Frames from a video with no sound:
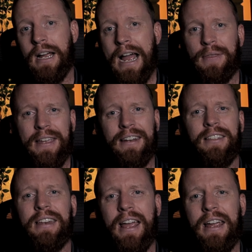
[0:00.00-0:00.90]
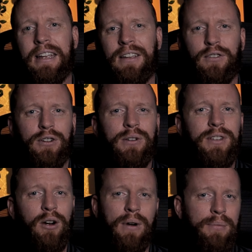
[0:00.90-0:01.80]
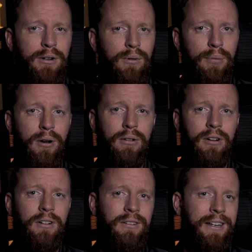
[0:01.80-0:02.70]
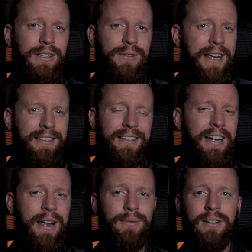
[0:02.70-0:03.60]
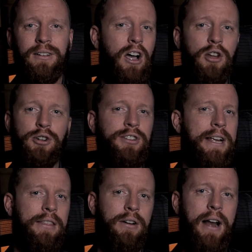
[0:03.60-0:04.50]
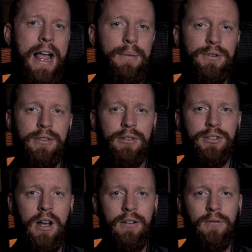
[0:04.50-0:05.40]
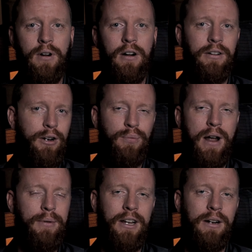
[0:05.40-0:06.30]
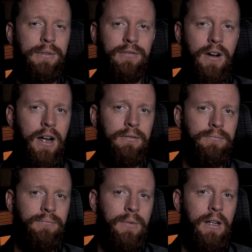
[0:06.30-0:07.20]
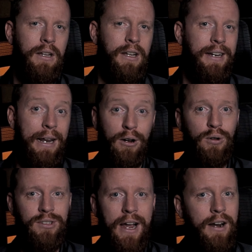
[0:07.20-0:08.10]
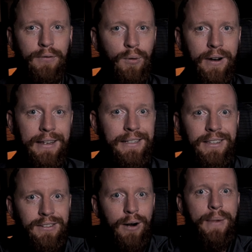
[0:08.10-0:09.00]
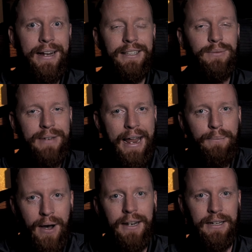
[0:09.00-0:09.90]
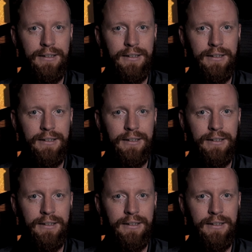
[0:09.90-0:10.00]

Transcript: At the end of the day, if you're using a reputable broker and you take the time to understand their apps and their software, you're probably going to be fine. Now go sign up for one of these and start making some damn money.